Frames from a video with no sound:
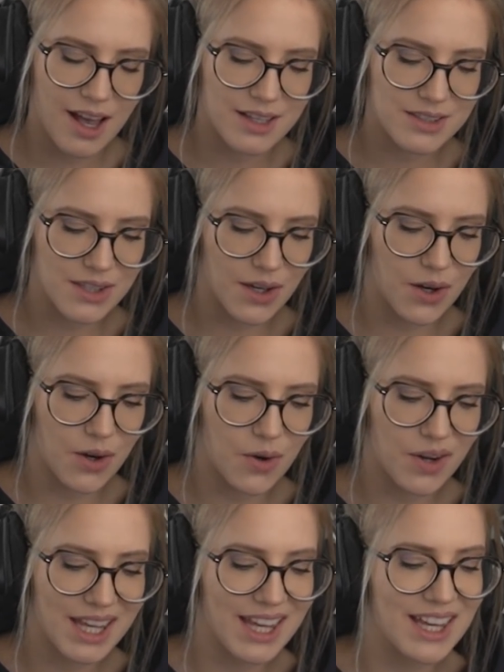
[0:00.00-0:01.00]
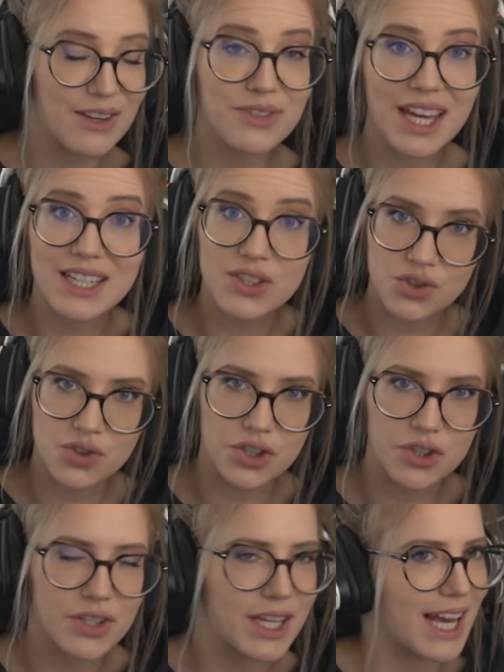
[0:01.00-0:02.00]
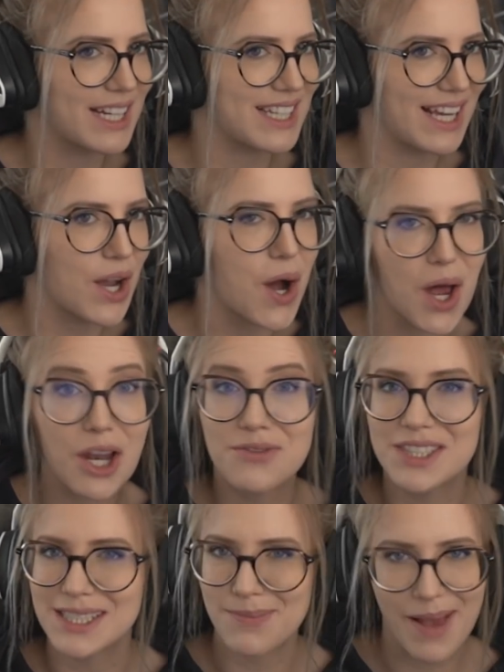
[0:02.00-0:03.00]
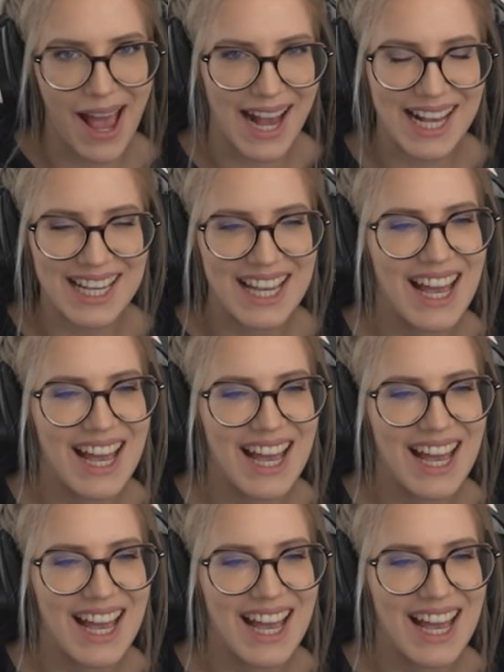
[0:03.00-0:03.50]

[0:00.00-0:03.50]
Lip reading: So if that is true, then I take all of this back